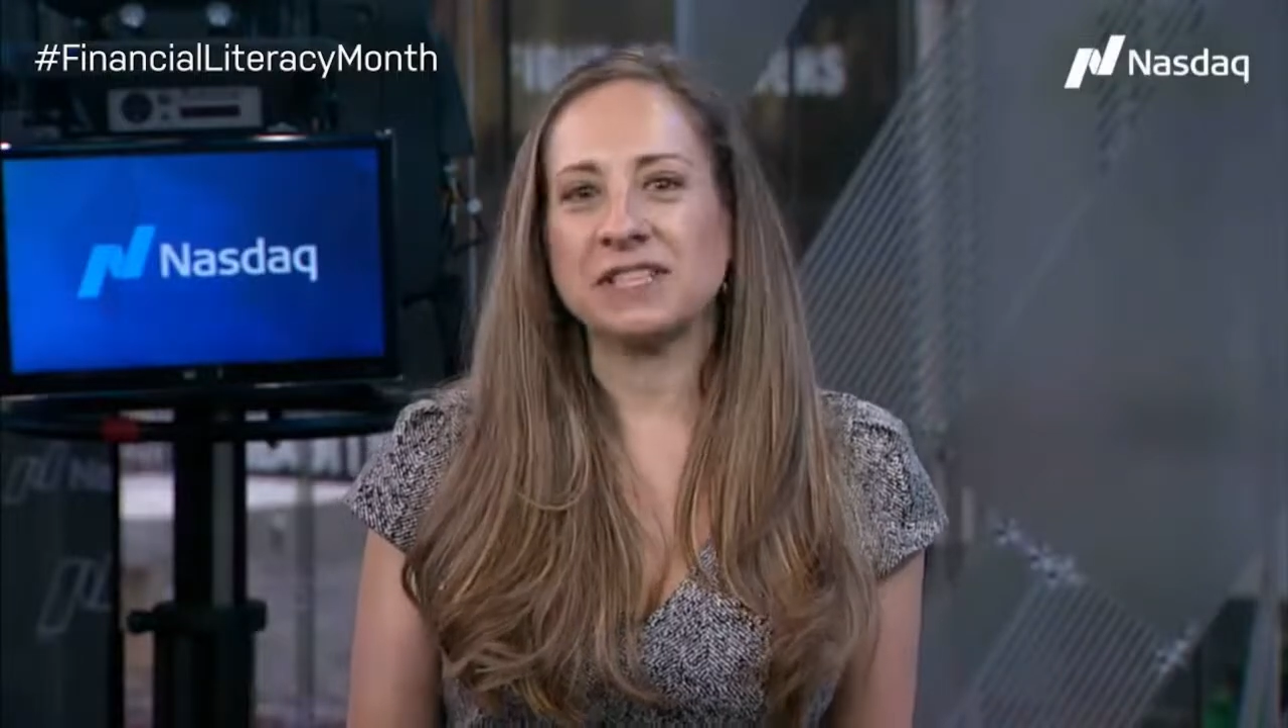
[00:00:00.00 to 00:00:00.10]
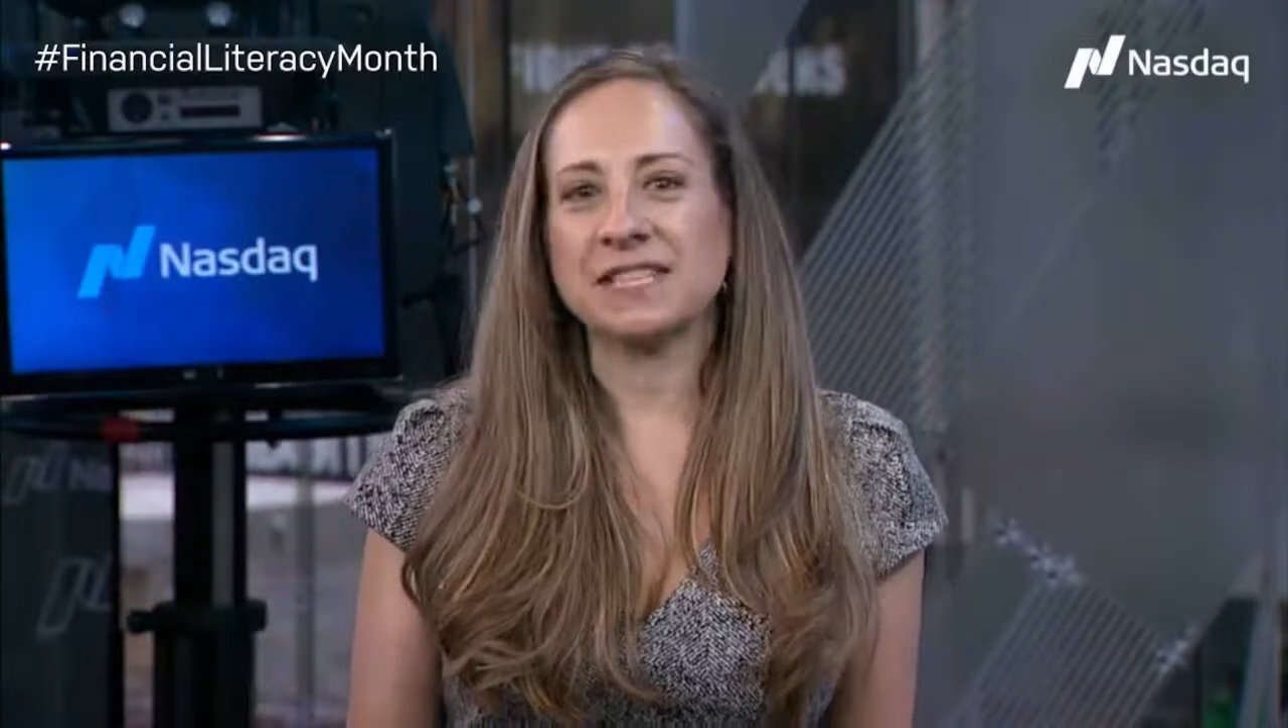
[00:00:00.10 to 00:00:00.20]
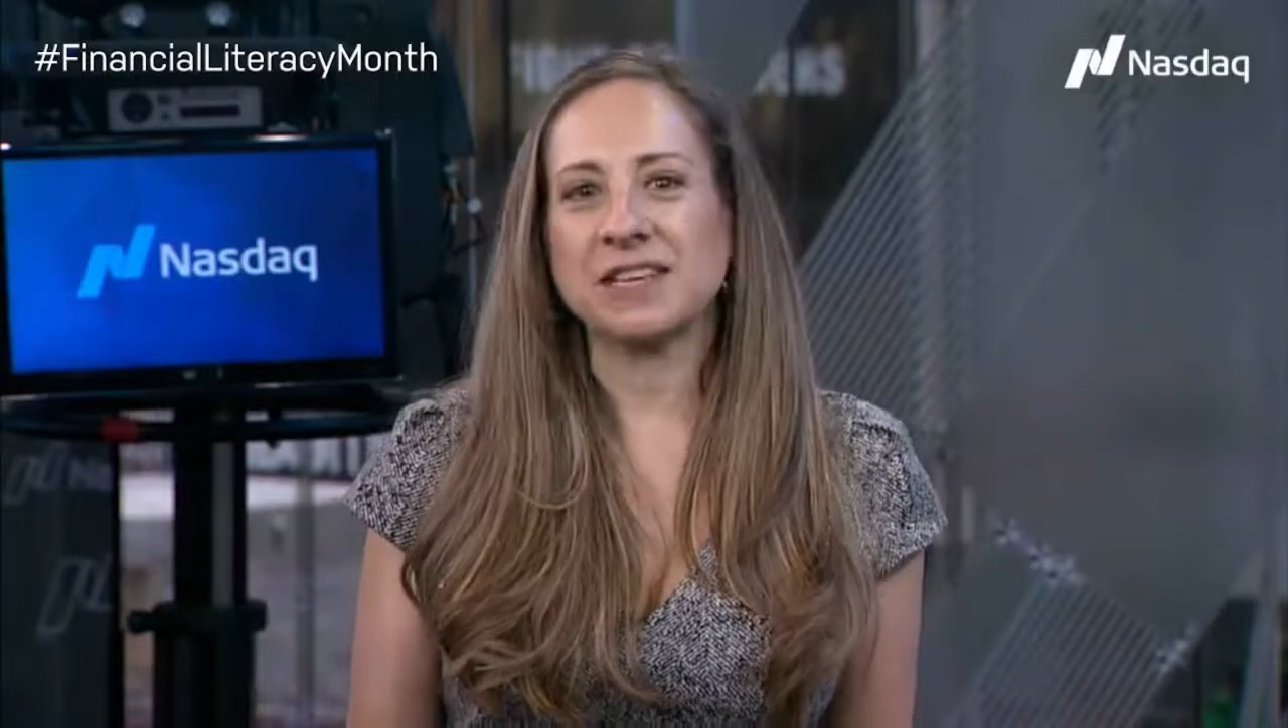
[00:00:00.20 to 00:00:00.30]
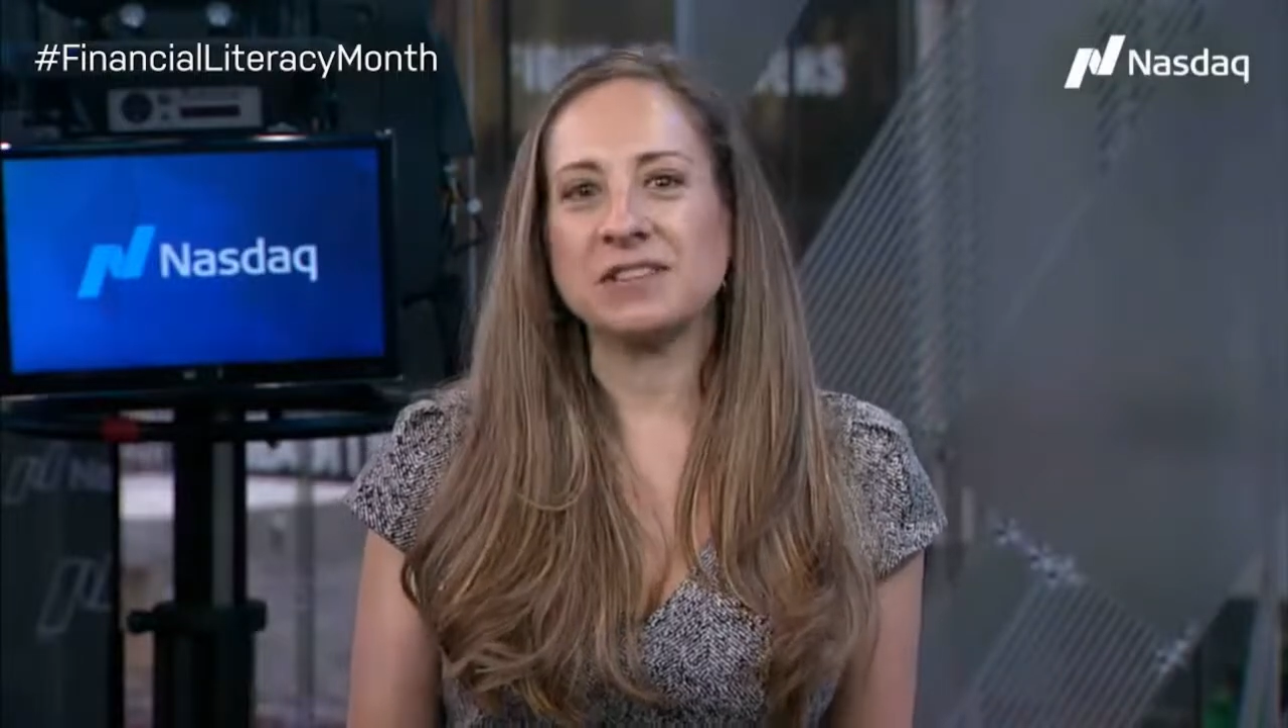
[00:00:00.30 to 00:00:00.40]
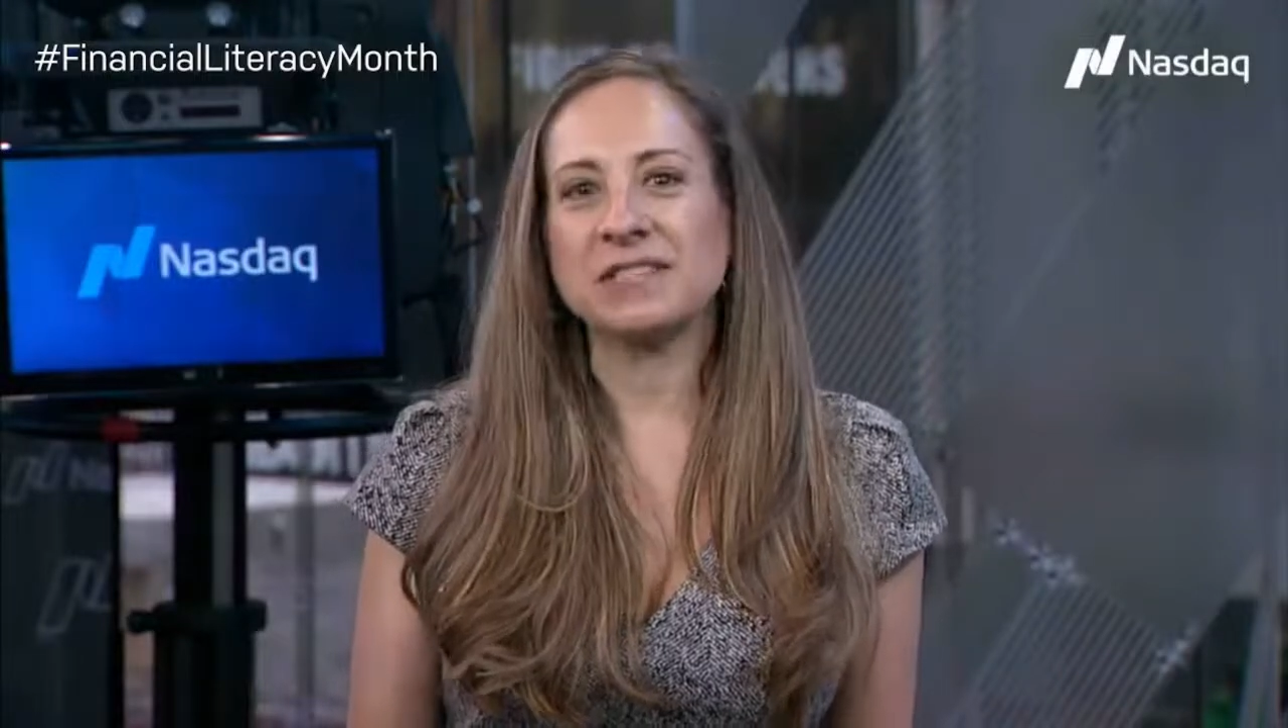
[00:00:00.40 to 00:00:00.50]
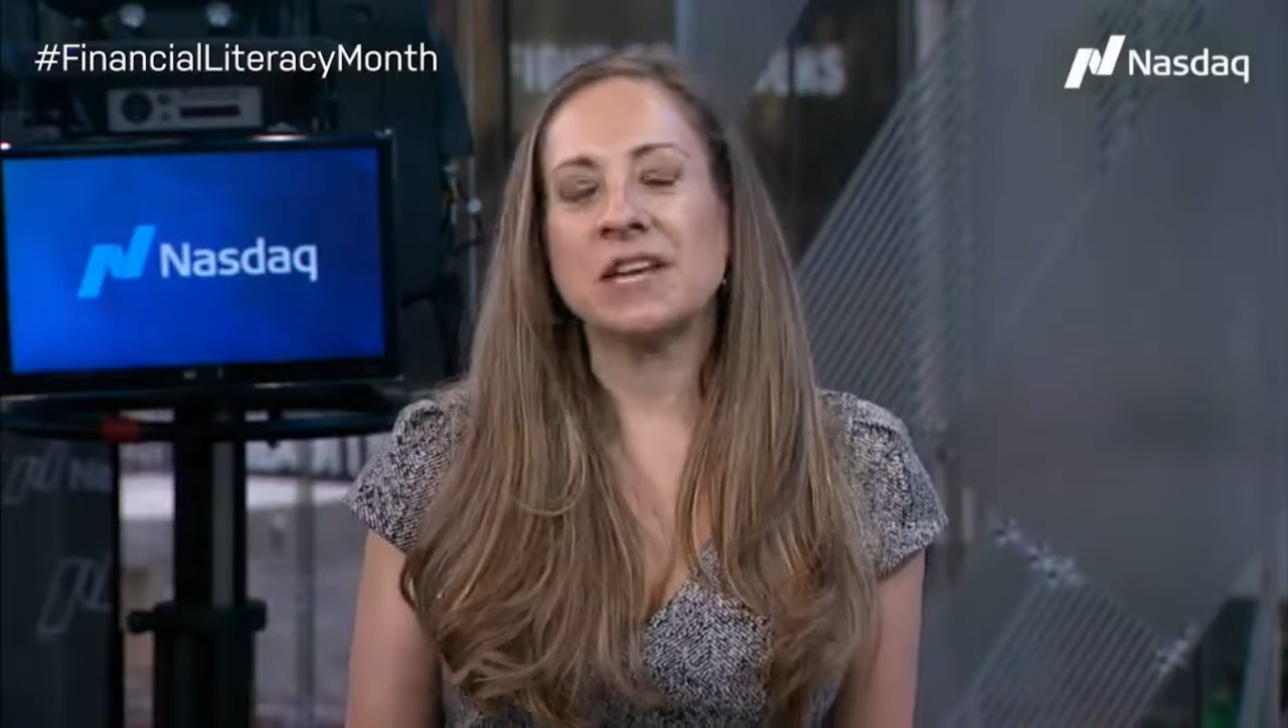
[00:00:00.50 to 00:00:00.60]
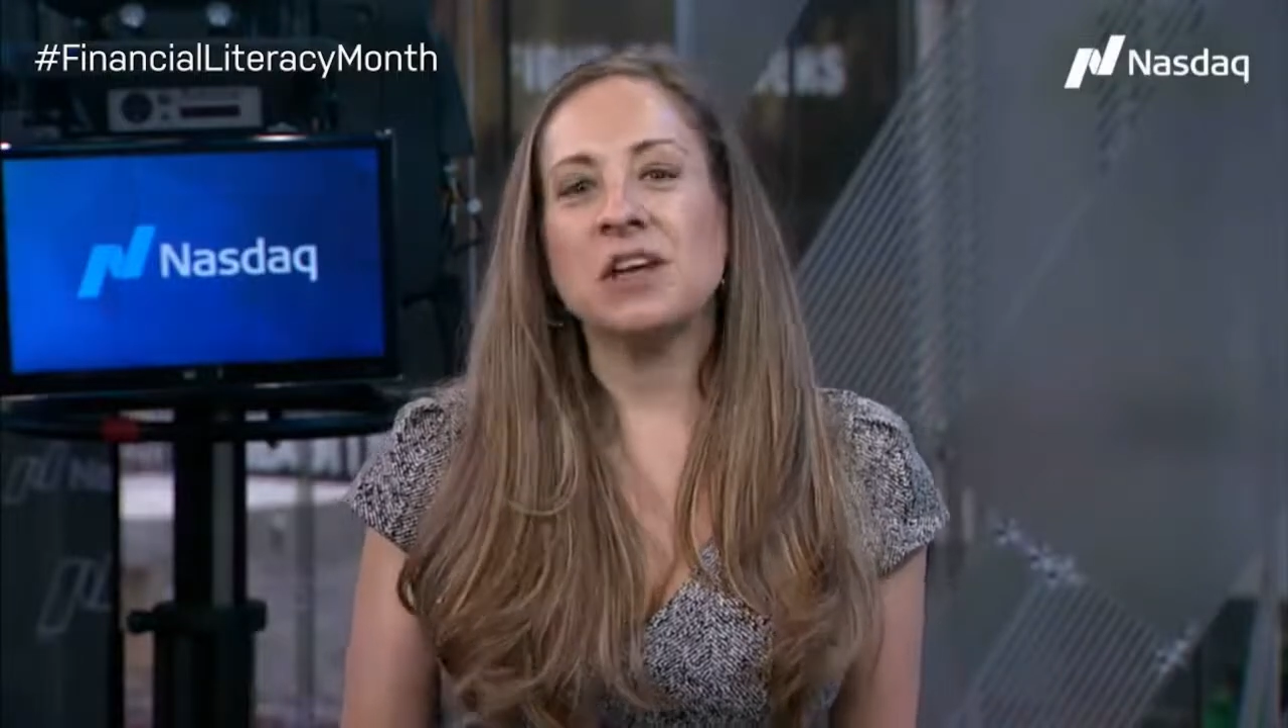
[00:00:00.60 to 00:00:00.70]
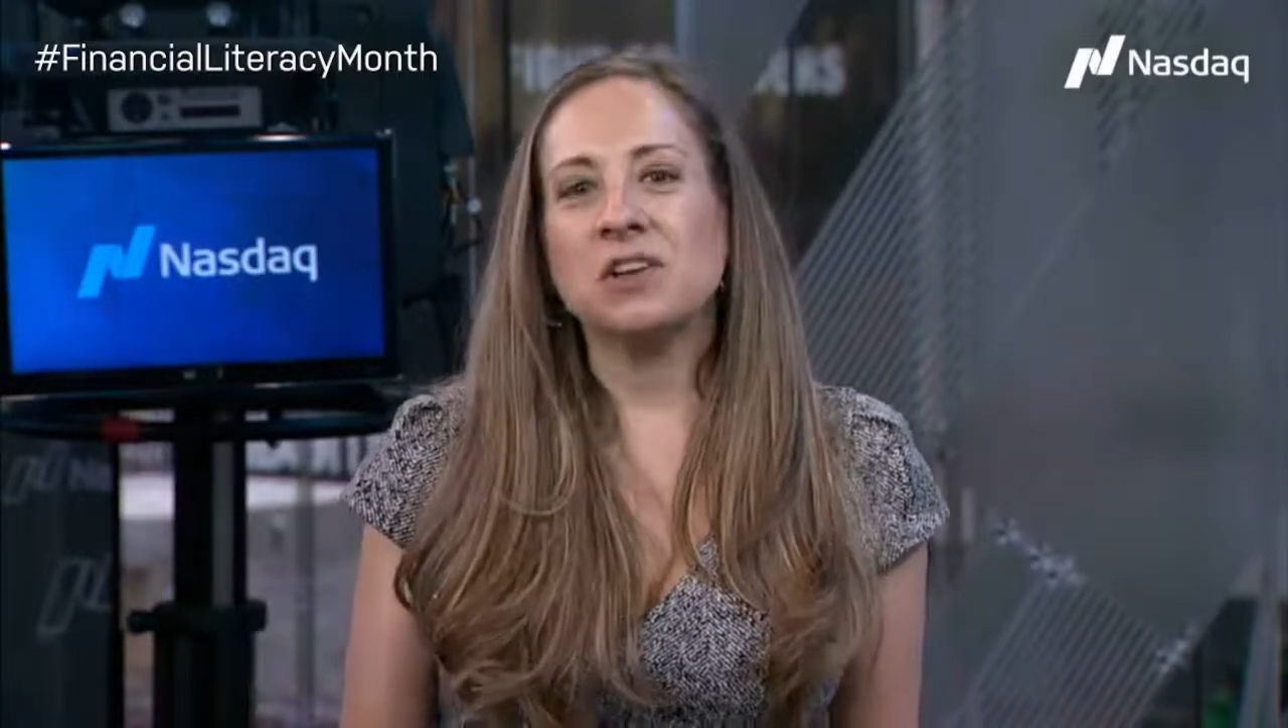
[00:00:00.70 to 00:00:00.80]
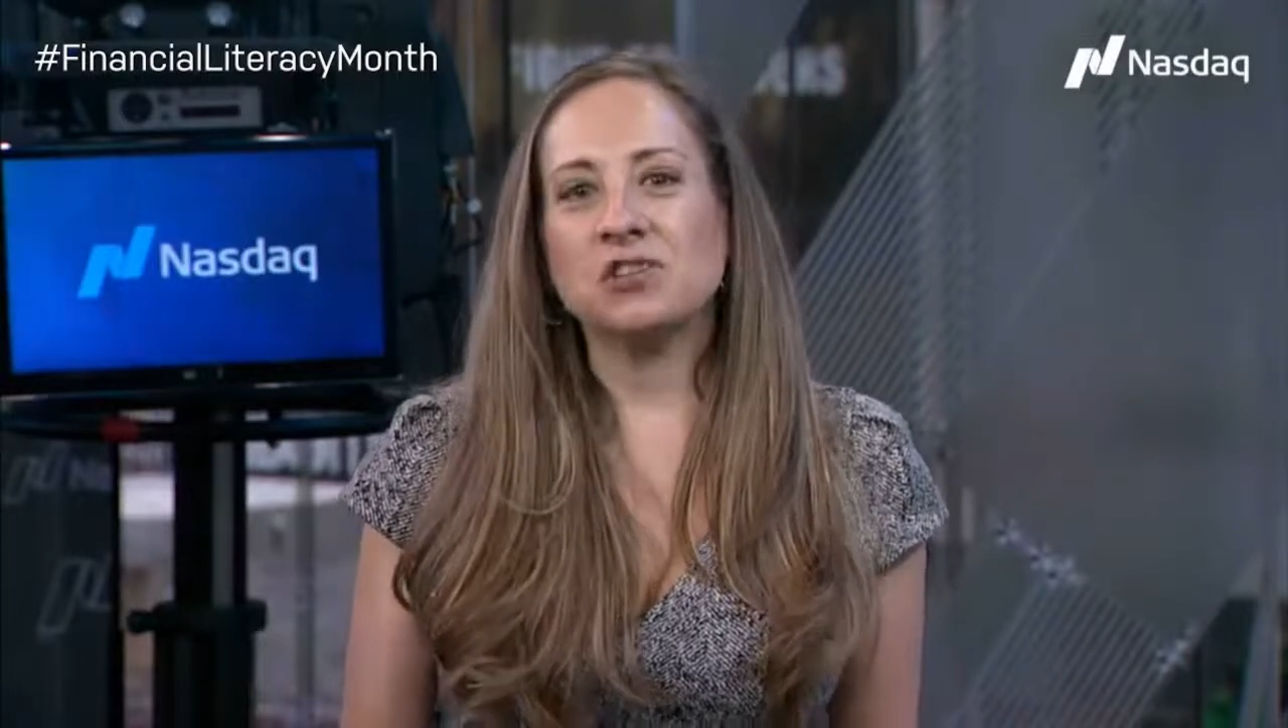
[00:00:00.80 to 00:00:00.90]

and skills.